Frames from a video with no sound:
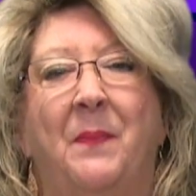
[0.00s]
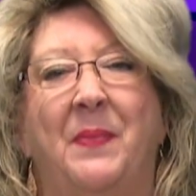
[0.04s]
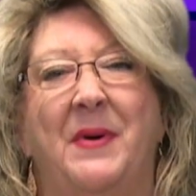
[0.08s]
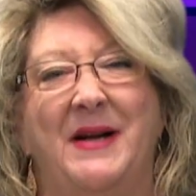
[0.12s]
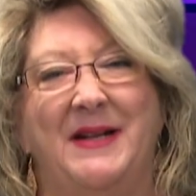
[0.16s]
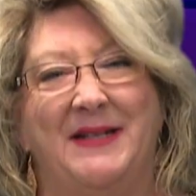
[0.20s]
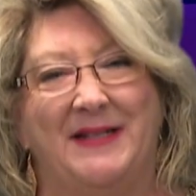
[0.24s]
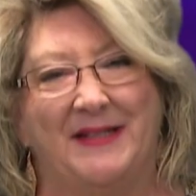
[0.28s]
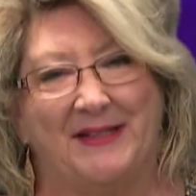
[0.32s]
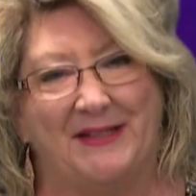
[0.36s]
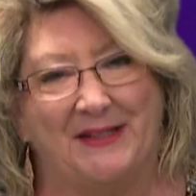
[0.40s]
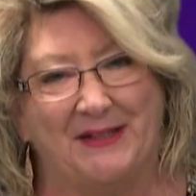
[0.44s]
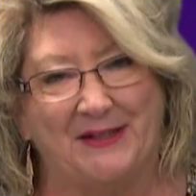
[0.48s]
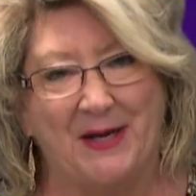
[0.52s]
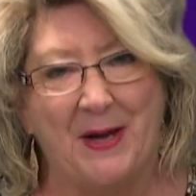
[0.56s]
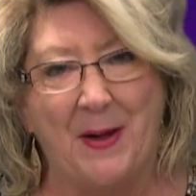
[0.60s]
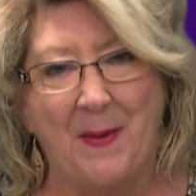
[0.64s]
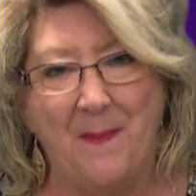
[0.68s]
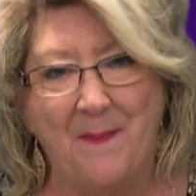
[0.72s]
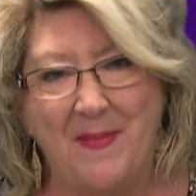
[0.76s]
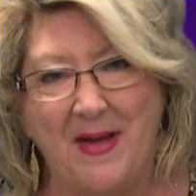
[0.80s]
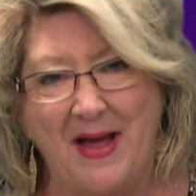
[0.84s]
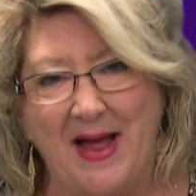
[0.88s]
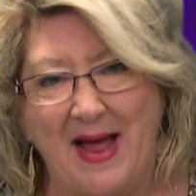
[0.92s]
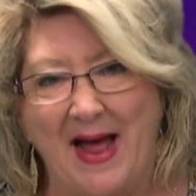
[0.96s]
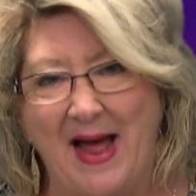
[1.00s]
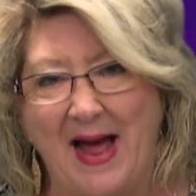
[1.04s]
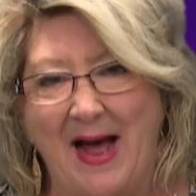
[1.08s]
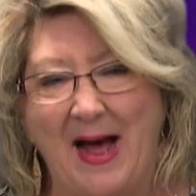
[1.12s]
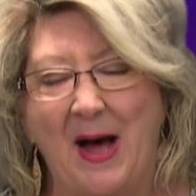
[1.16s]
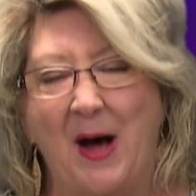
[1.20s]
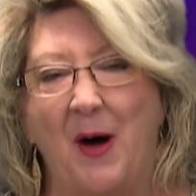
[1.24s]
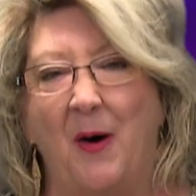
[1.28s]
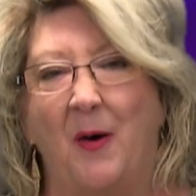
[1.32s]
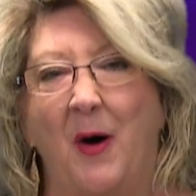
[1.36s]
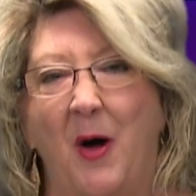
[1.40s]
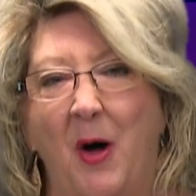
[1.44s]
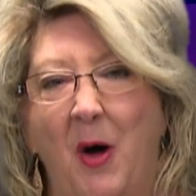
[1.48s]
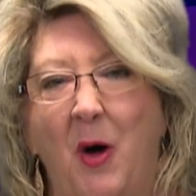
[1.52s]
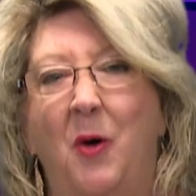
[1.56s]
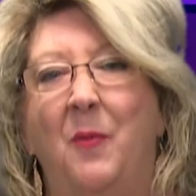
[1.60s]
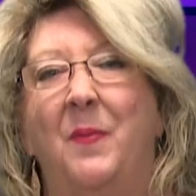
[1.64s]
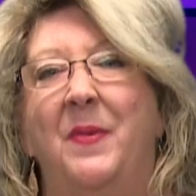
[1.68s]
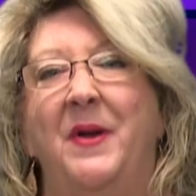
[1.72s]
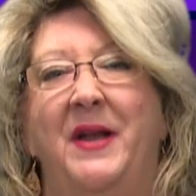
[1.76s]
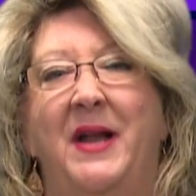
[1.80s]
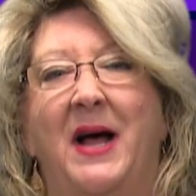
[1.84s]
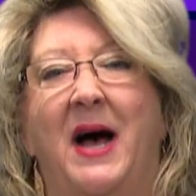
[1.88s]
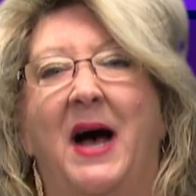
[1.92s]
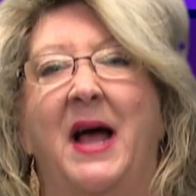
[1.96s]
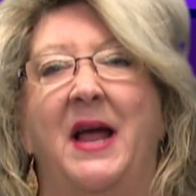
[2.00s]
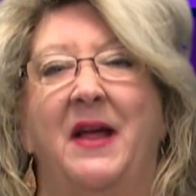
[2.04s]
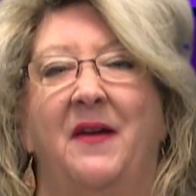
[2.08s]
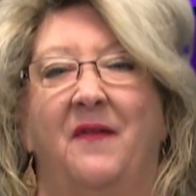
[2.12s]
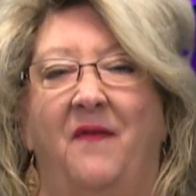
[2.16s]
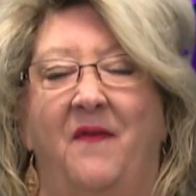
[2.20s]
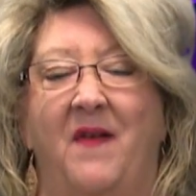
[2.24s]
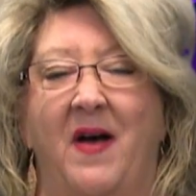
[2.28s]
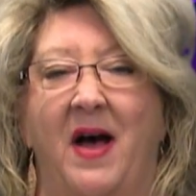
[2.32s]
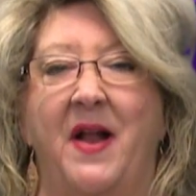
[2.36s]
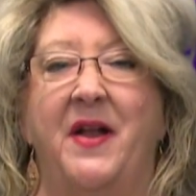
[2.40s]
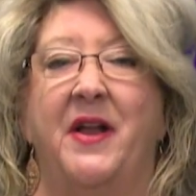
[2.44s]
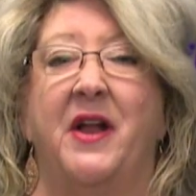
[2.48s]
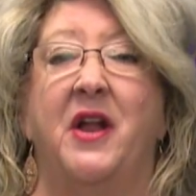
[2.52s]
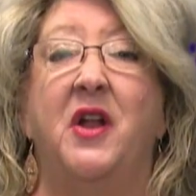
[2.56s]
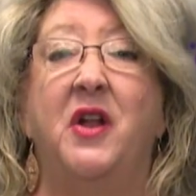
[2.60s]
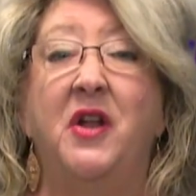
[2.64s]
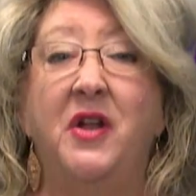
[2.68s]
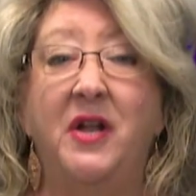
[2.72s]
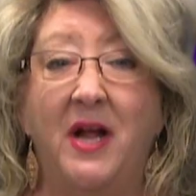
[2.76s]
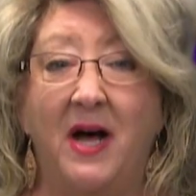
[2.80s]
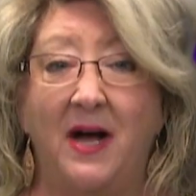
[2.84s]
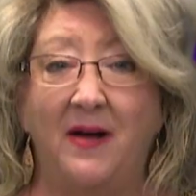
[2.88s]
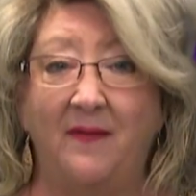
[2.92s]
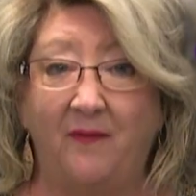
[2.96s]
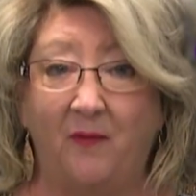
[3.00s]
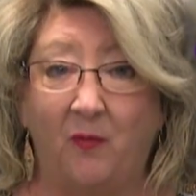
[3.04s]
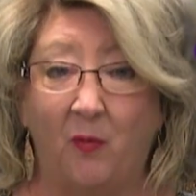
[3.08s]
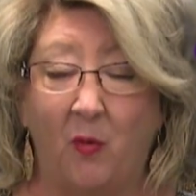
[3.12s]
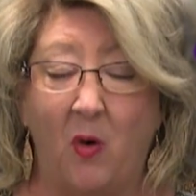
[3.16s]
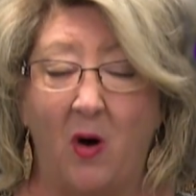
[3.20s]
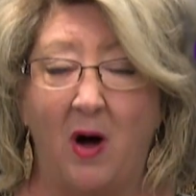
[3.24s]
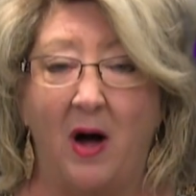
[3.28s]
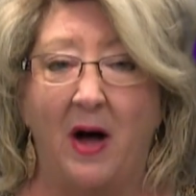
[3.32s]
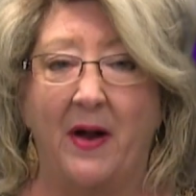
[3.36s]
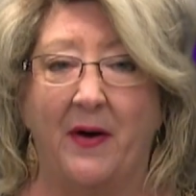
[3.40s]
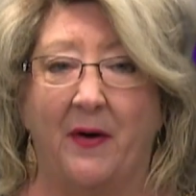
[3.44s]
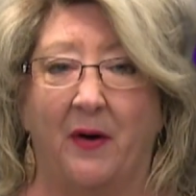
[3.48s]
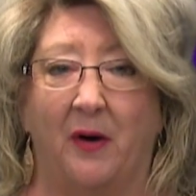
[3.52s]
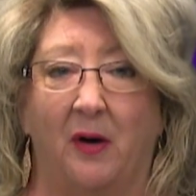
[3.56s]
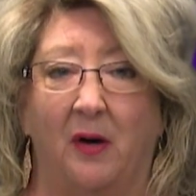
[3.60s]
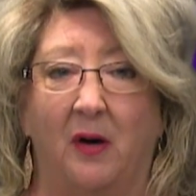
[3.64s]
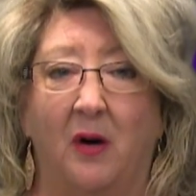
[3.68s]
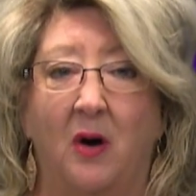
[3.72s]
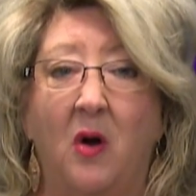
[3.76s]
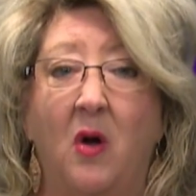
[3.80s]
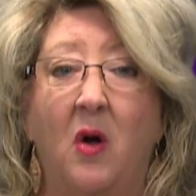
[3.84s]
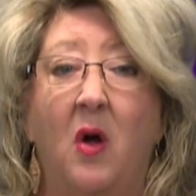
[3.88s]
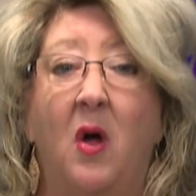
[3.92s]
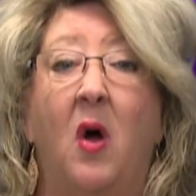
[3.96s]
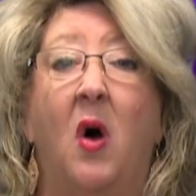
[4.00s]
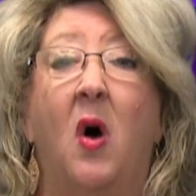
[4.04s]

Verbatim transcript: But somehow Obadiah found enough water